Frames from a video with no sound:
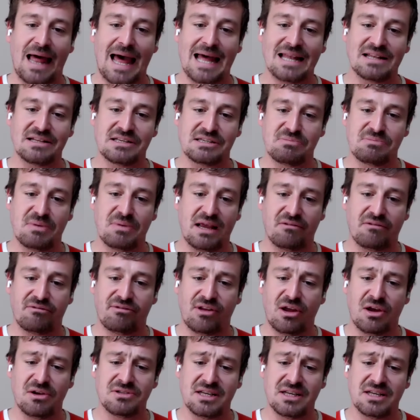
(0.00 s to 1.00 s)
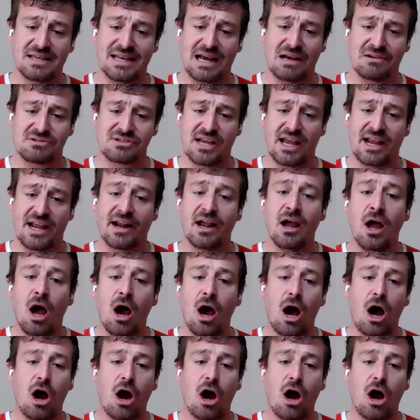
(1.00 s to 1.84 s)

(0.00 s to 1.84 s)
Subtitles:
plans being floated, now saying,